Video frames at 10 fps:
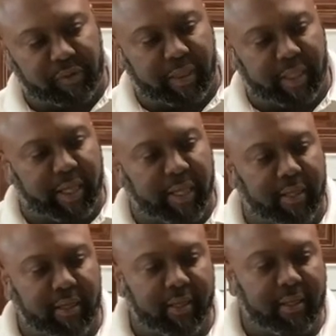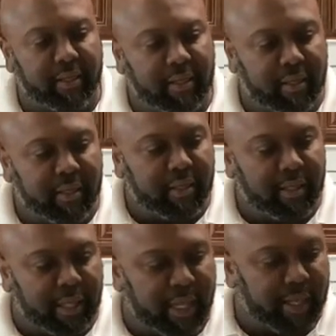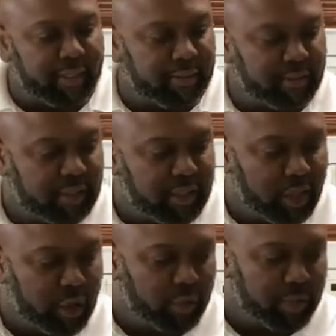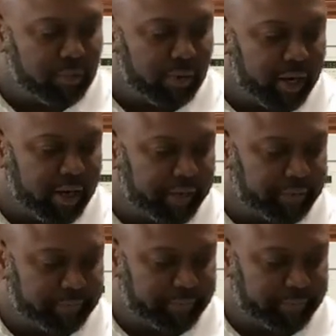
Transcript: Look at that. Nice golden brown.